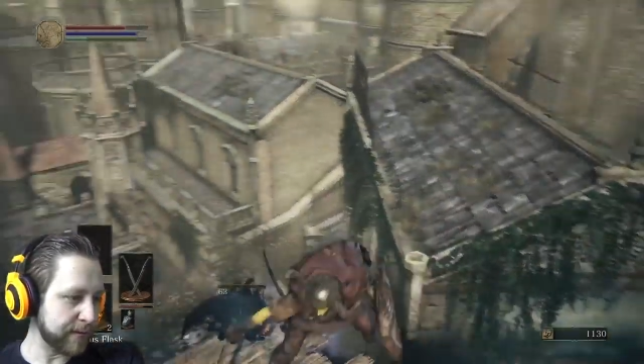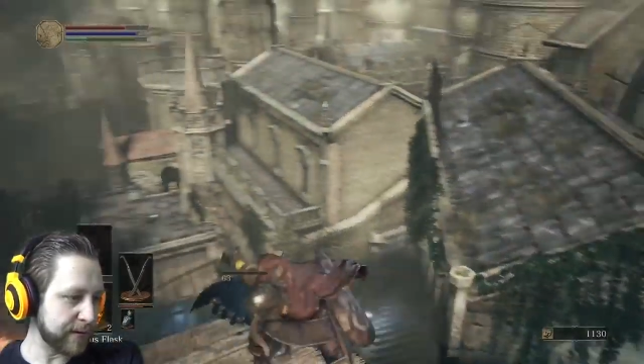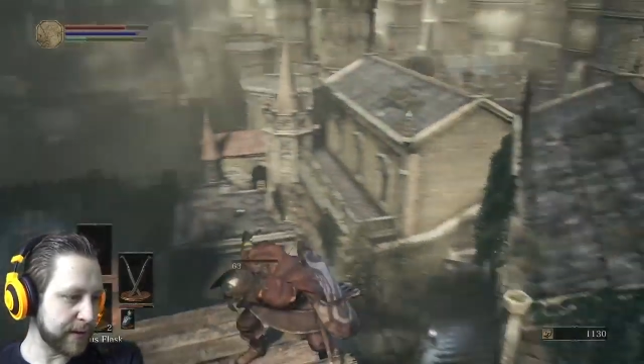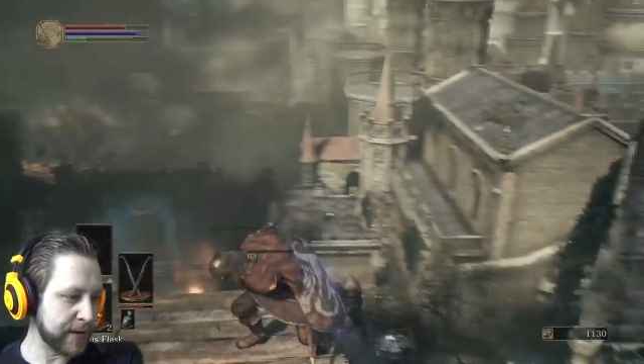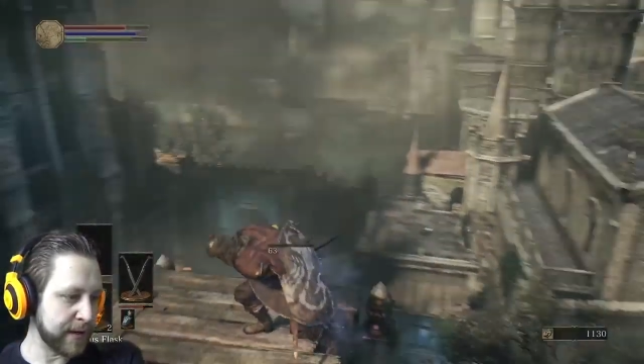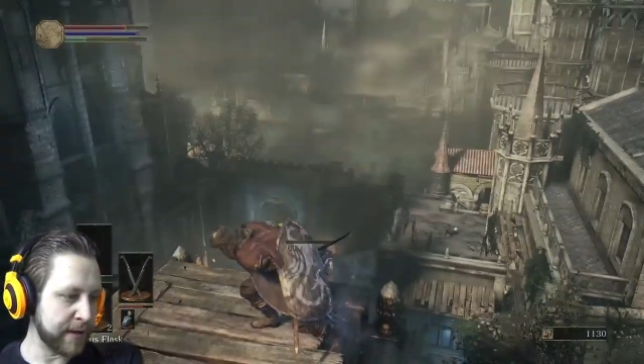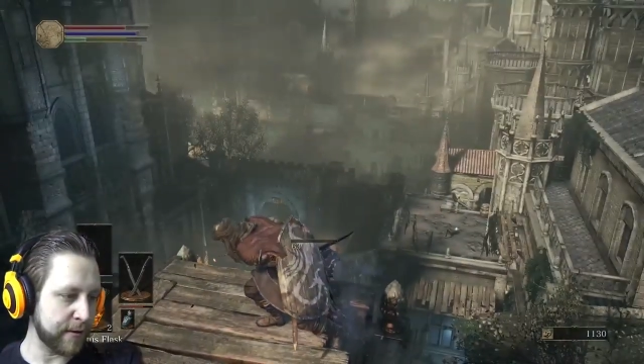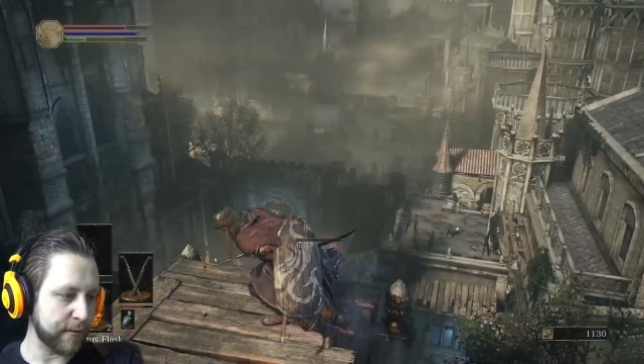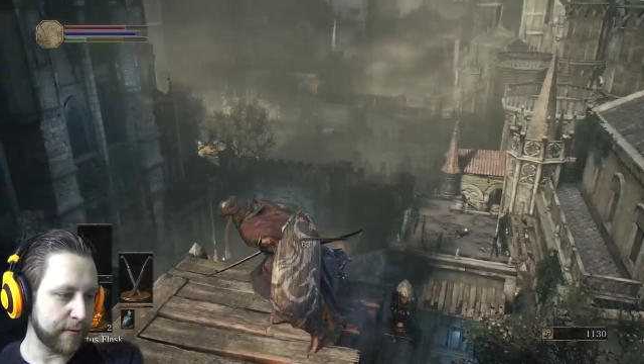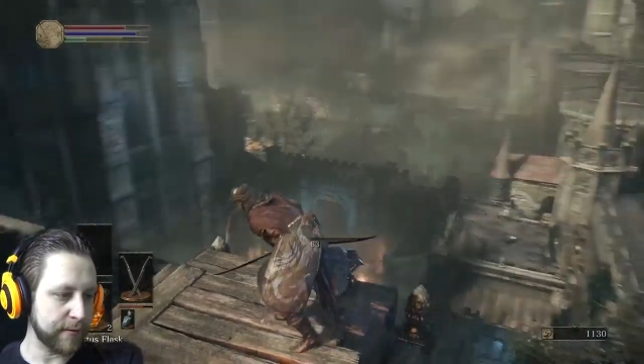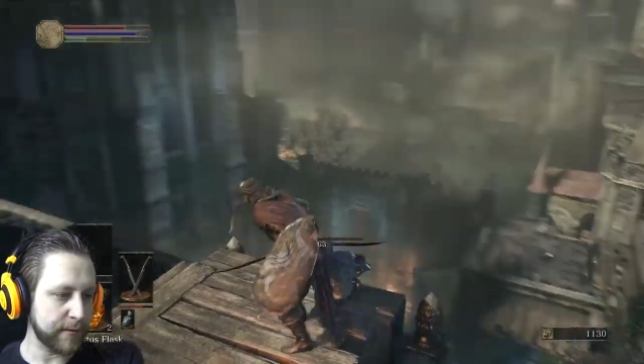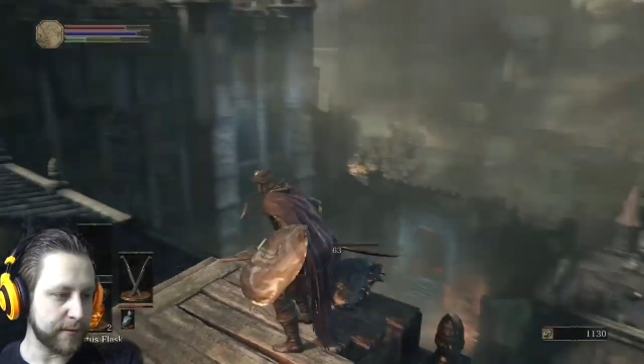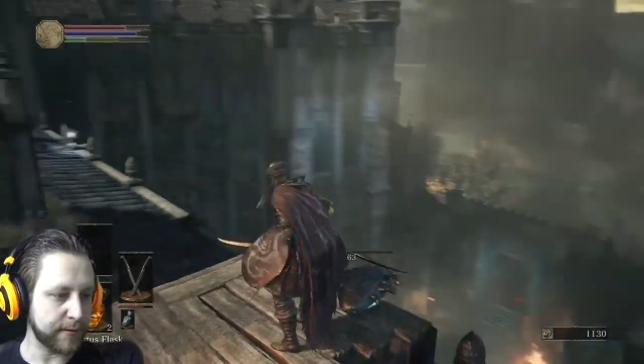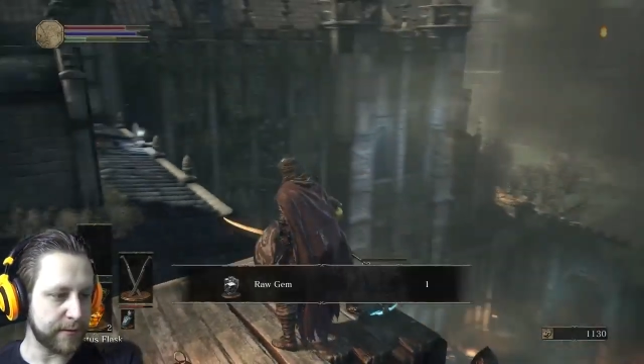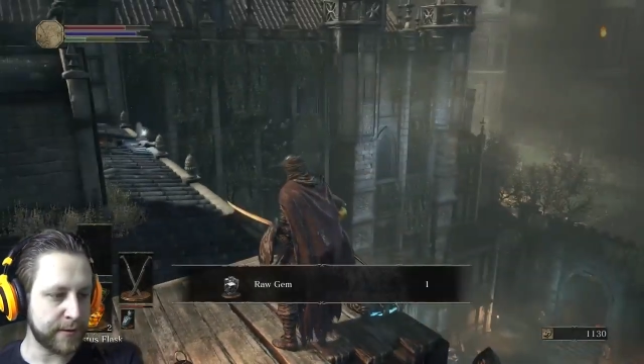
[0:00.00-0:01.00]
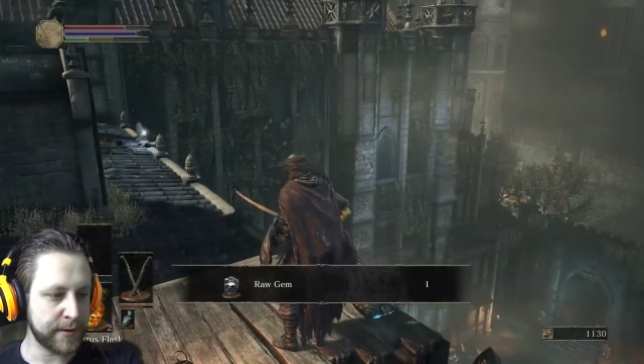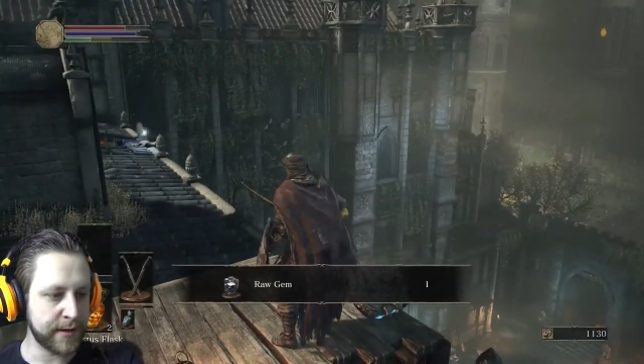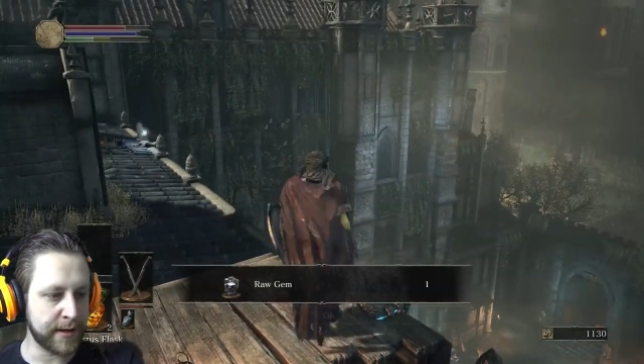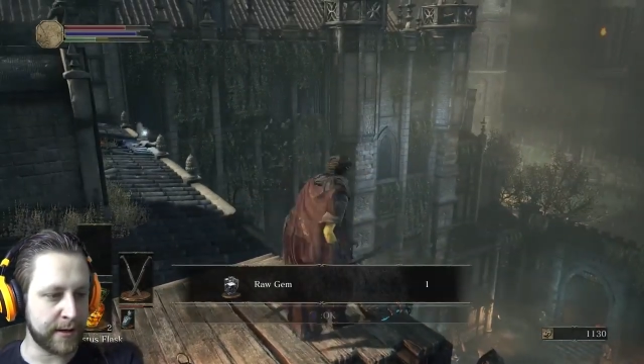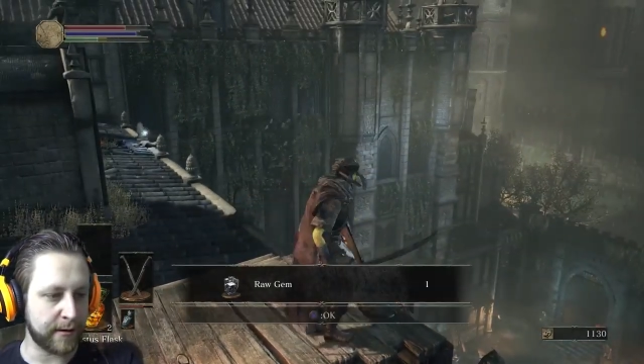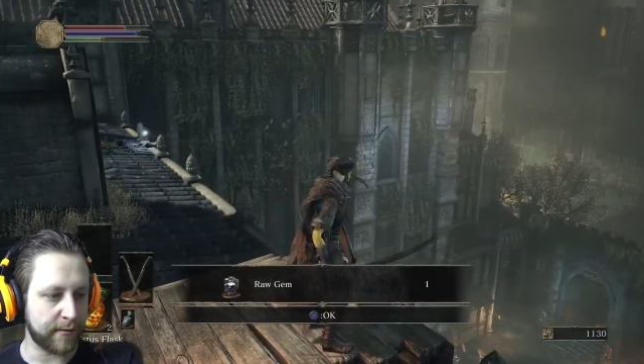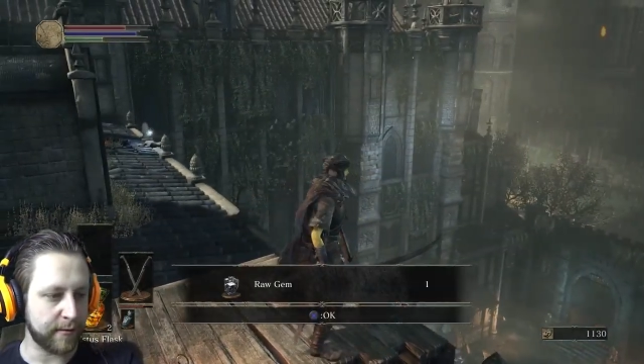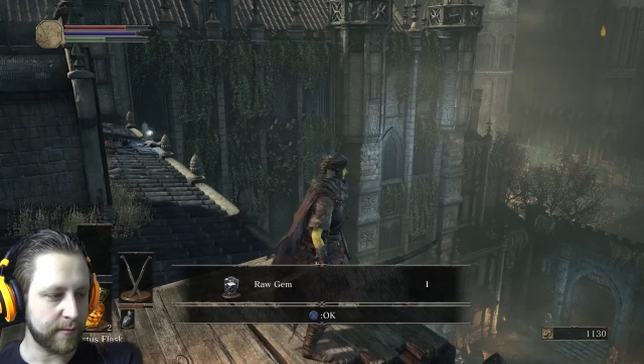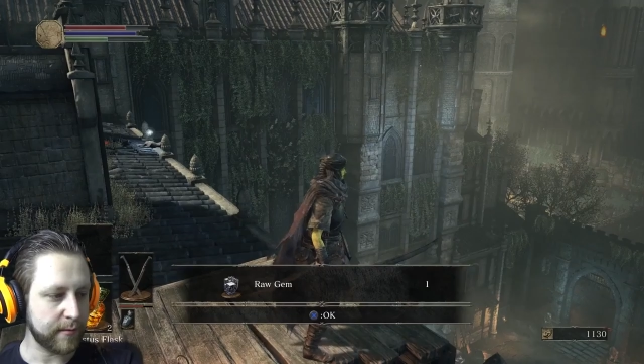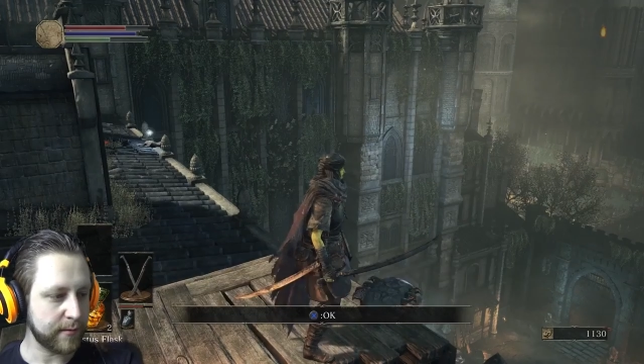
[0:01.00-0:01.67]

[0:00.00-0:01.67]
No. No.